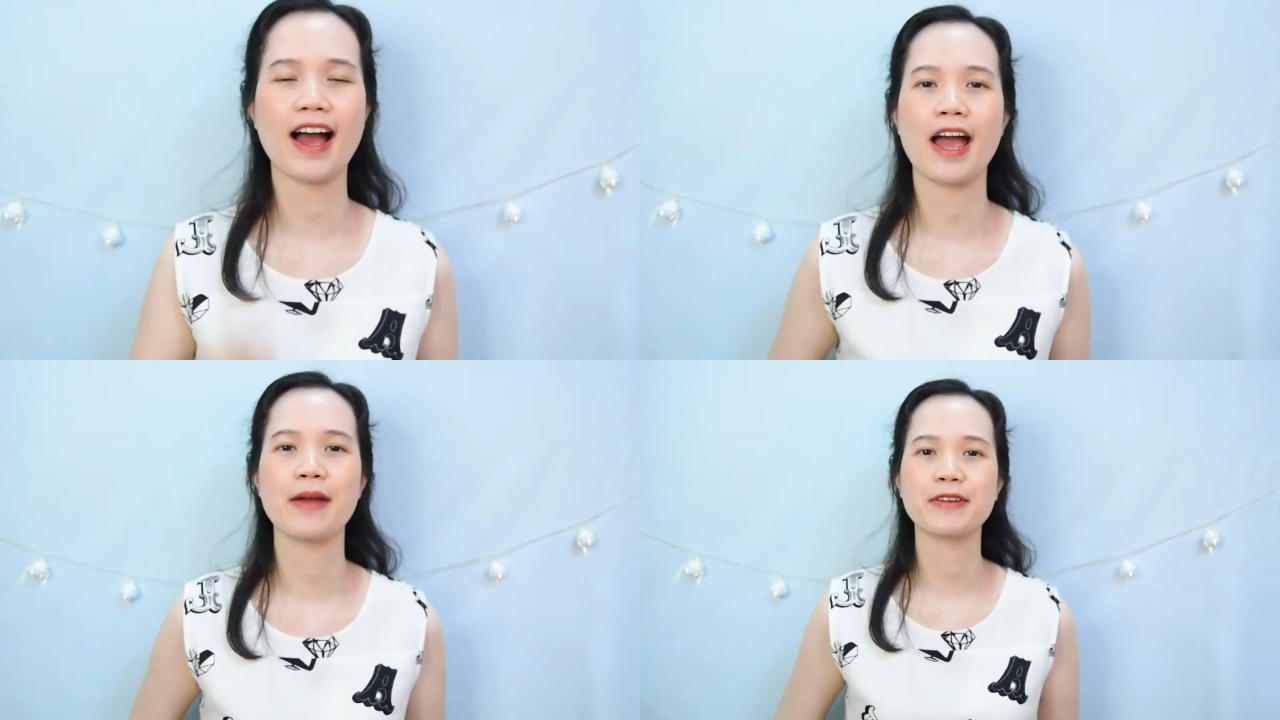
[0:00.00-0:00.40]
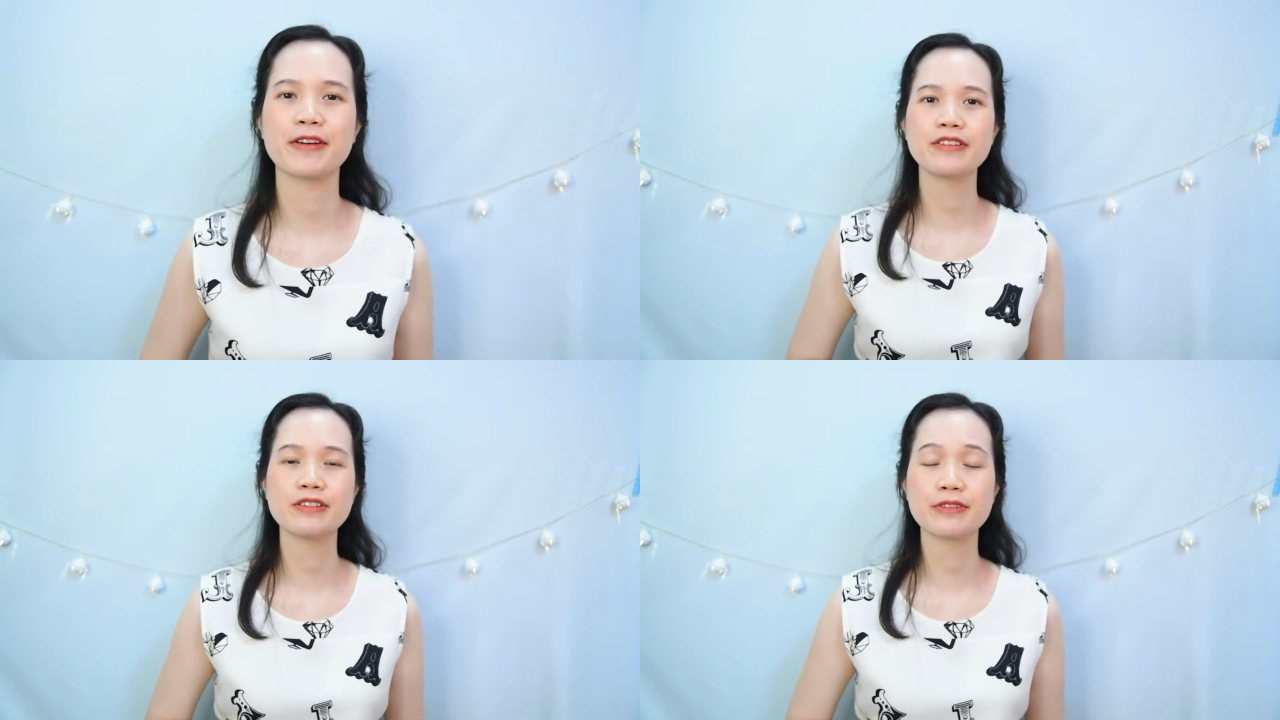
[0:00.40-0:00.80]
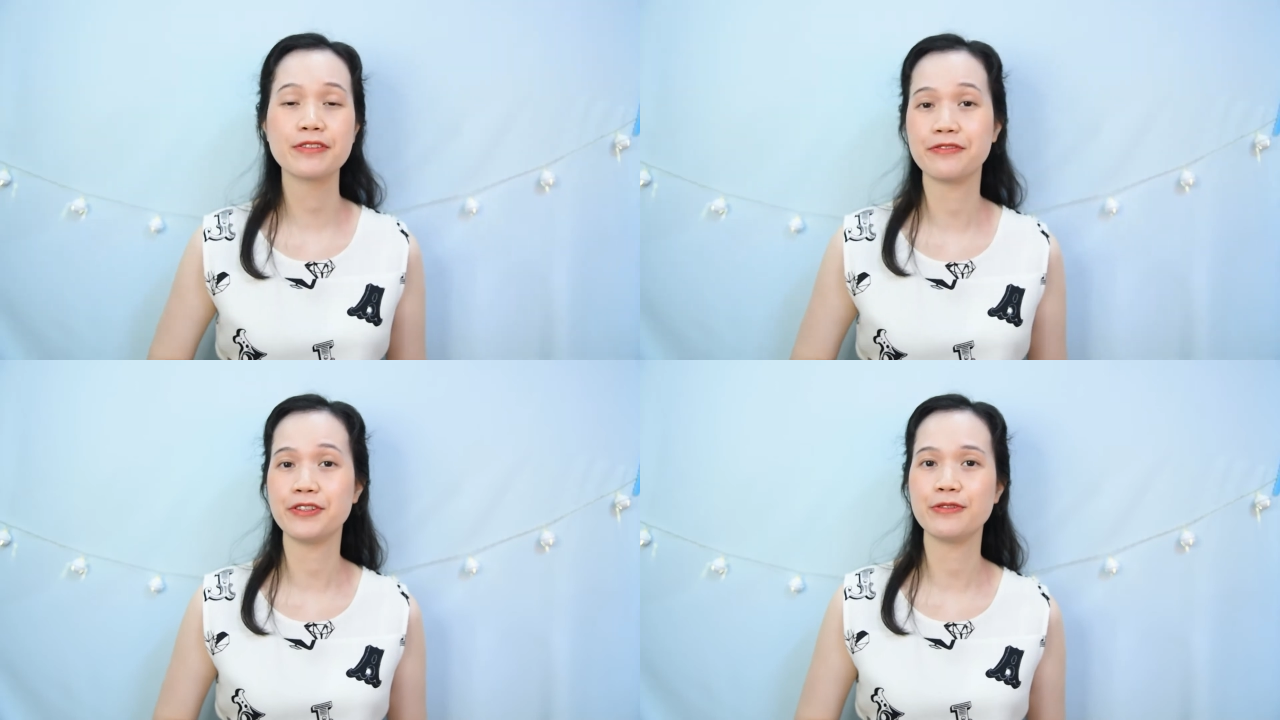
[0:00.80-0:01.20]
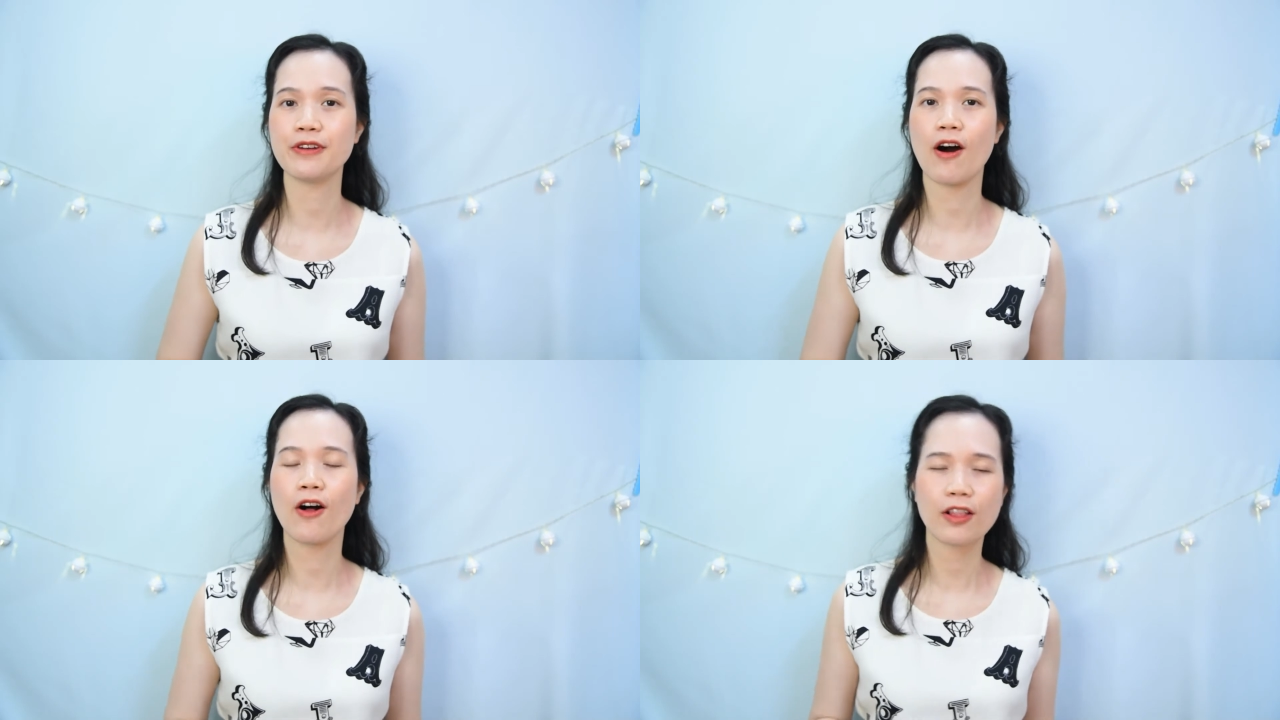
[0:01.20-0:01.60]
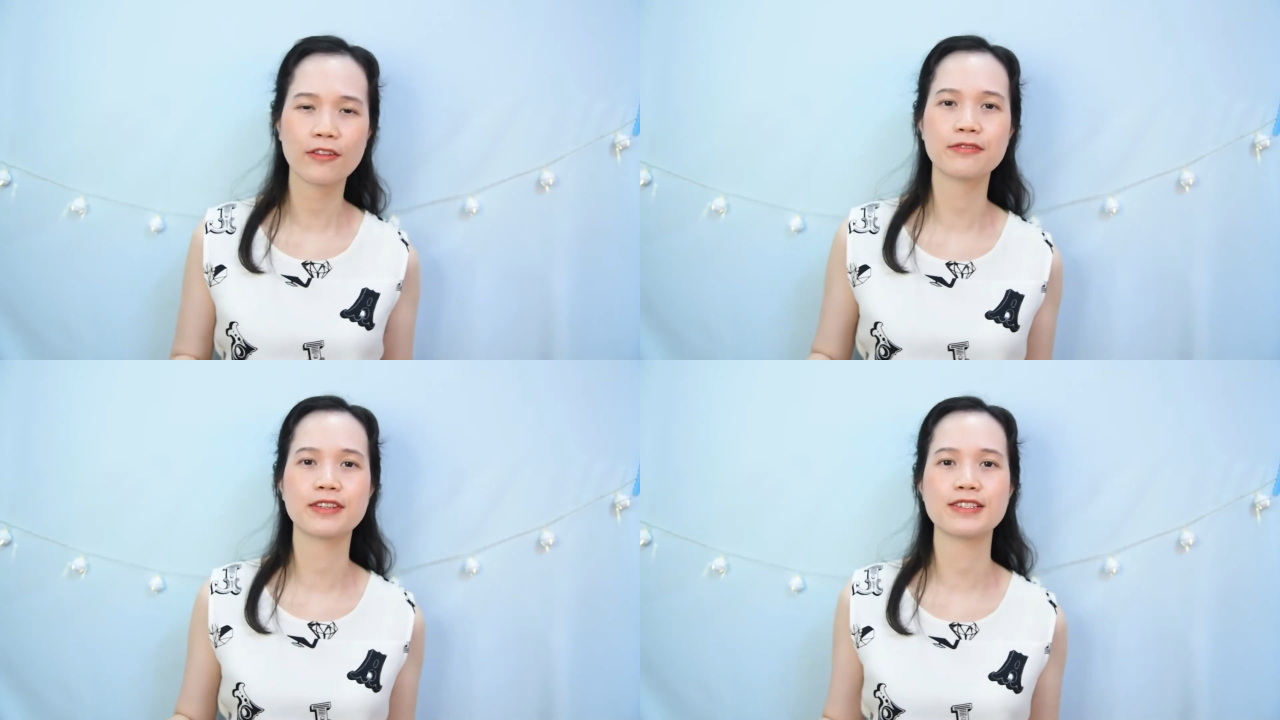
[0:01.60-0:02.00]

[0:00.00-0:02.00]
I'm going to review all of the